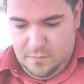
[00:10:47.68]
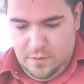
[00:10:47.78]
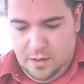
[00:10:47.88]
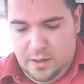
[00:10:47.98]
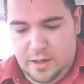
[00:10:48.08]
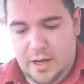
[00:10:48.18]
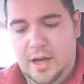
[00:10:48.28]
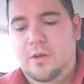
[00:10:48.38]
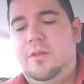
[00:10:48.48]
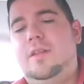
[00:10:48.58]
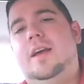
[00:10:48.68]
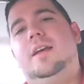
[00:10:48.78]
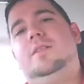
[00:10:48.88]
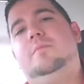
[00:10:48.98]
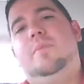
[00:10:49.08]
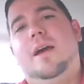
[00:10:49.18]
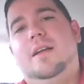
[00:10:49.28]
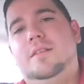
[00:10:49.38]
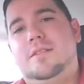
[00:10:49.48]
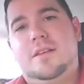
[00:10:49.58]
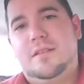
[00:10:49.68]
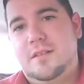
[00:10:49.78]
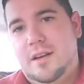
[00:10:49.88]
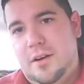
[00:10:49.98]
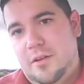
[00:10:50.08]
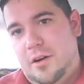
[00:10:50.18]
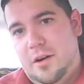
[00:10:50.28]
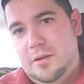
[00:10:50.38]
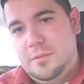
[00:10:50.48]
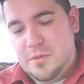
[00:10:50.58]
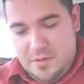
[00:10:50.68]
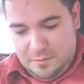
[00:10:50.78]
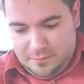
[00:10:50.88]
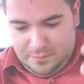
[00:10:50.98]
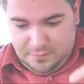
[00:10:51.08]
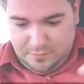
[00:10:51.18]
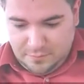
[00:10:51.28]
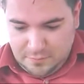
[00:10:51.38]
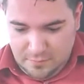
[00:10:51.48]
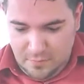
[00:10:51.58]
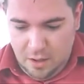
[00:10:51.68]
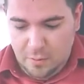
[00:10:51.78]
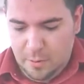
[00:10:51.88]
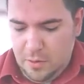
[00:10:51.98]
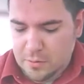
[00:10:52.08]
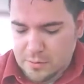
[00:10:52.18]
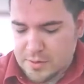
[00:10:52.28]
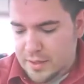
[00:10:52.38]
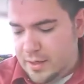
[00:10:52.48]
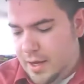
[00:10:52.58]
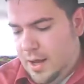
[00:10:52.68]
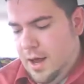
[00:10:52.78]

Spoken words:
how the legs balance and how the arms are posed, and,